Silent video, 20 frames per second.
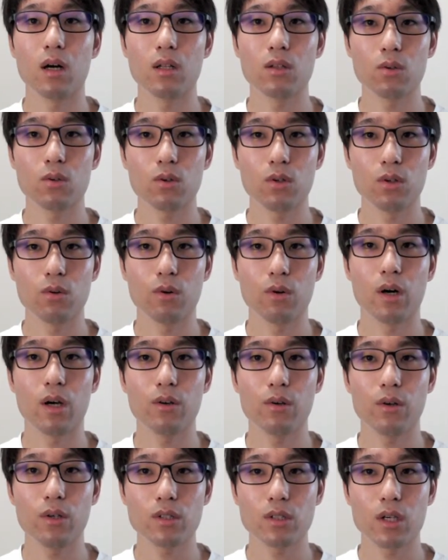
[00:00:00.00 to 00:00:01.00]
In addition,
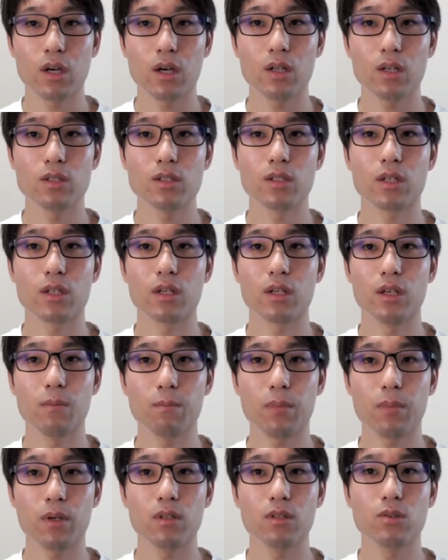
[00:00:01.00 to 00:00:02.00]
Android and
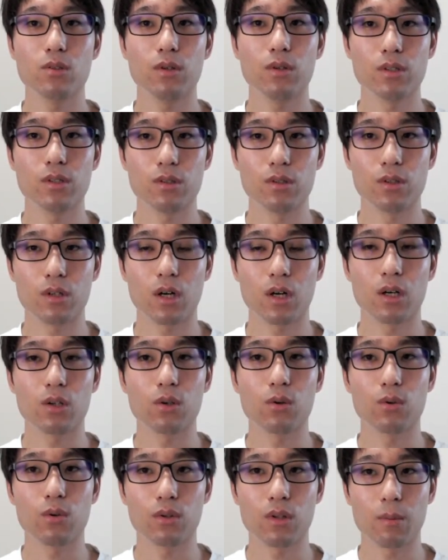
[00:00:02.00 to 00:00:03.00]
iOS developers
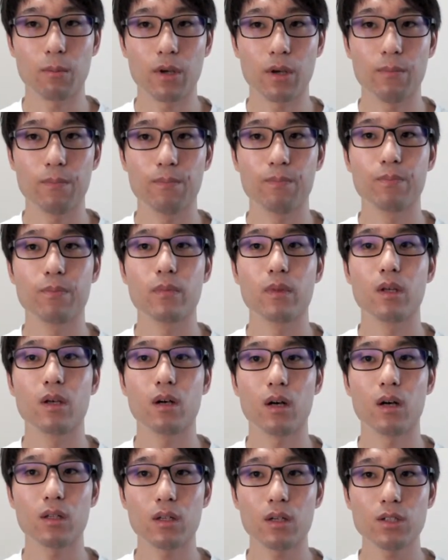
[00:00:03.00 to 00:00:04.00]
frequently
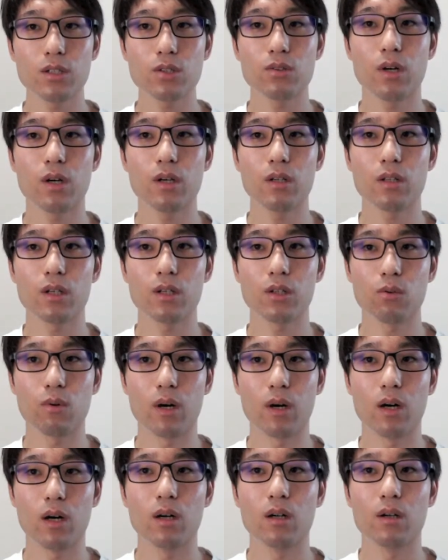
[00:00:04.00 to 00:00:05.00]
join the
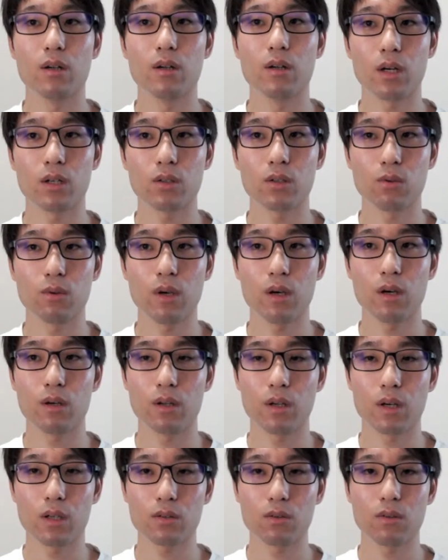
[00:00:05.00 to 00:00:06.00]
environment, so
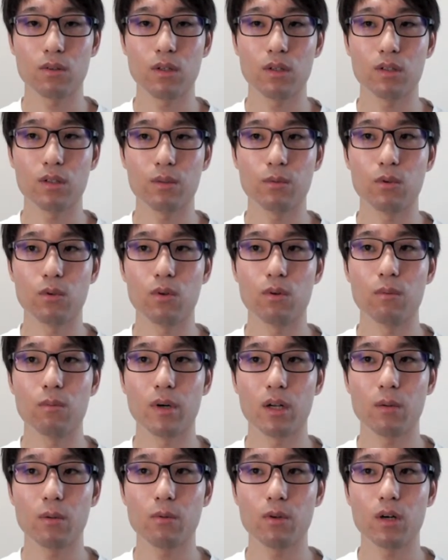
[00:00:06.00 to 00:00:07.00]
newcomers will have
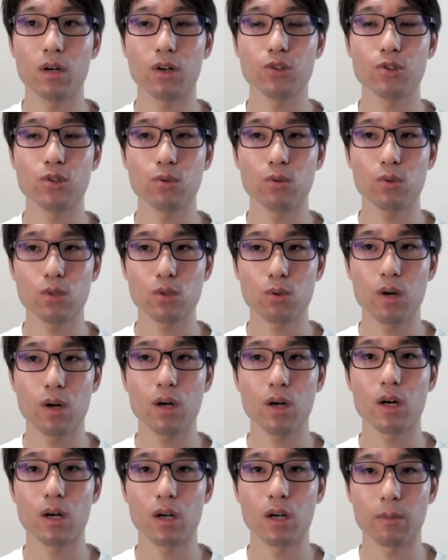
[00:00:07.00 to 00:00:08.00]
to pay a
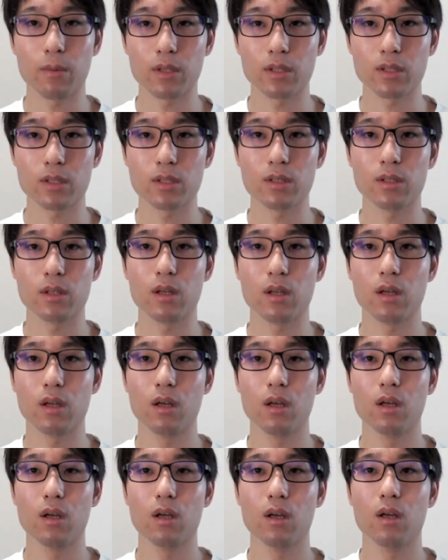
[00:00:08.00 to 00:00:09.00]
learning cost to learn
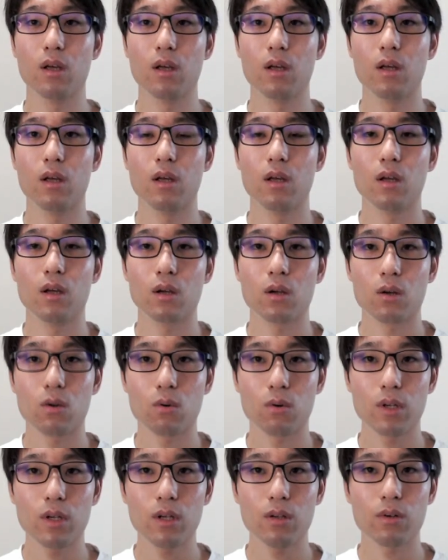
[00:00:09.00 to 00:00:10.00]
React and React
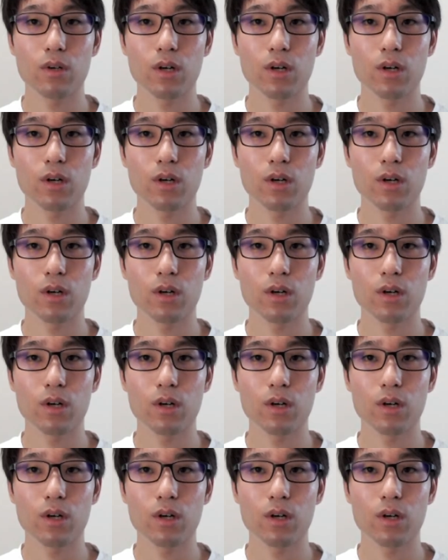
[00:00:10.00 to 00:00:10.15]
Native.